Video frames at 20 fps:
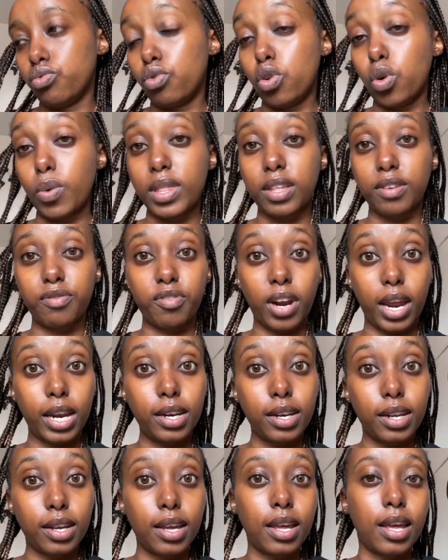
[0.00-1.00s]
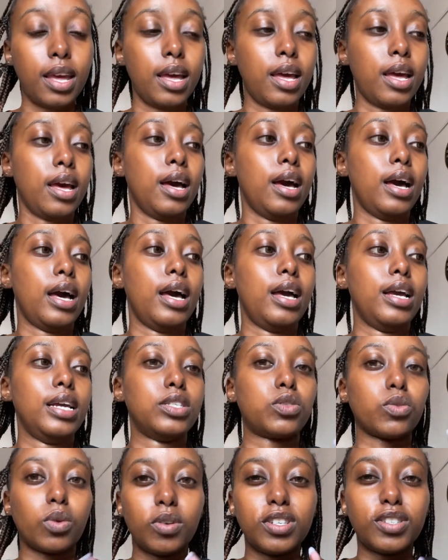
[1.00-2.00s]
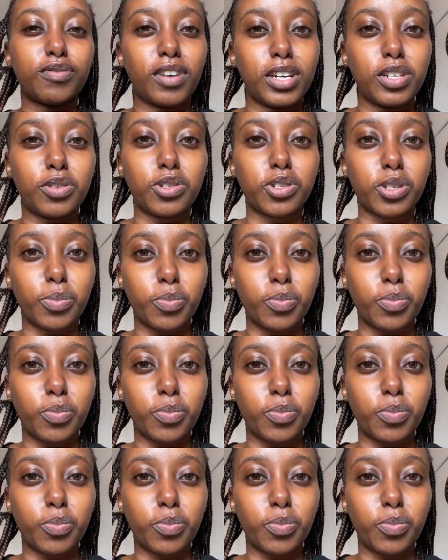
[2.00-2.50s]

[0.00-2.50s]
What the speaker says: go with a friend. It's always fun to shop